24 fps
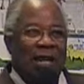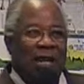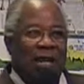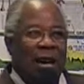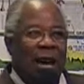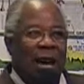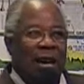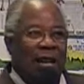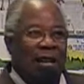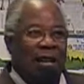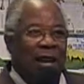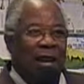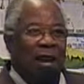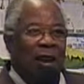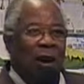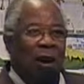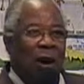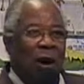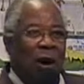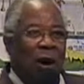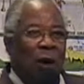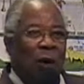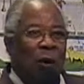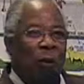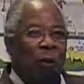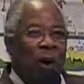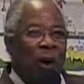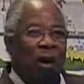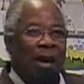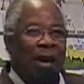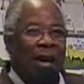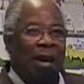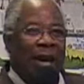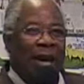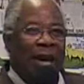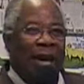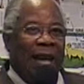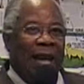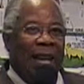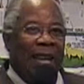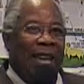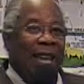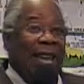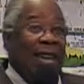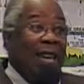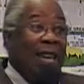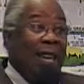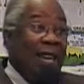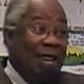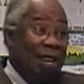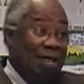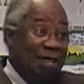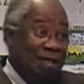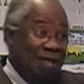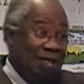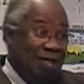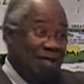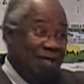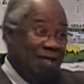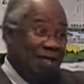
Satan knows where Achilles' heel is.